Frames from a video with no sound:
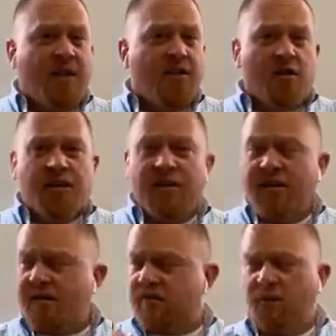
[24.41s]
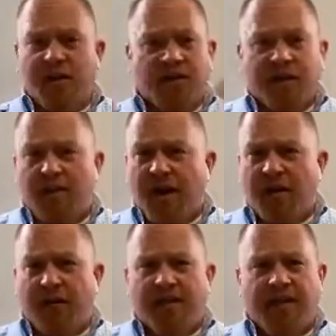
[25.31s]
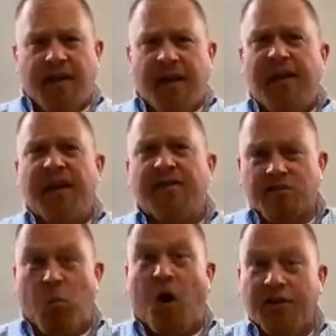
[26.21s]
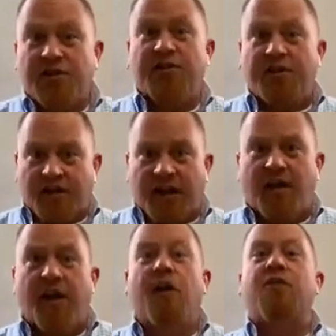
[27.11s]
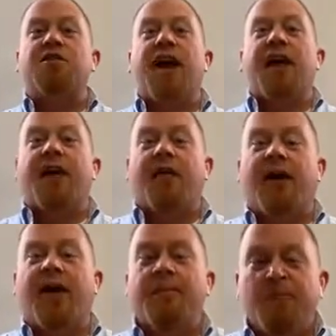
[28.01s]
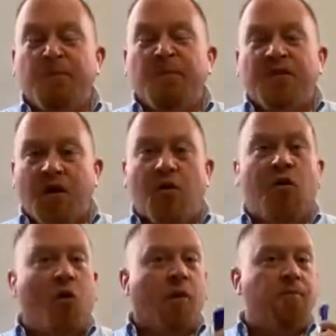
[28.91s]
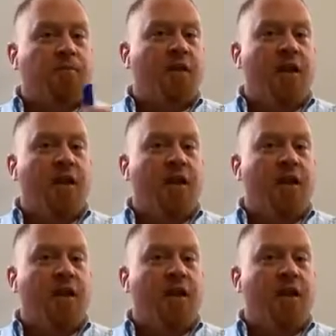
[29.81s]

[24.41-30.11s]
Don't need your email or anything like that. You can just watch the video. I know, shocking, right? So cool.